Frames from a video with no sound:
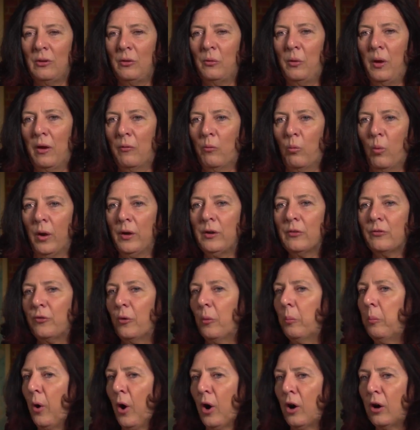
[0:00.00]
We have
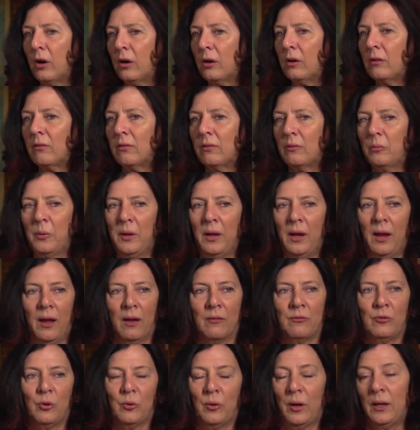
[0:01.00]
wonderful parks, we
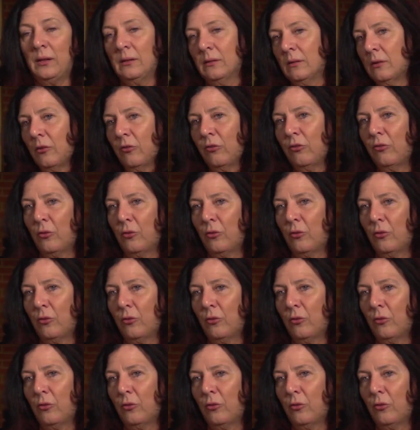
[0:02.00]
have great little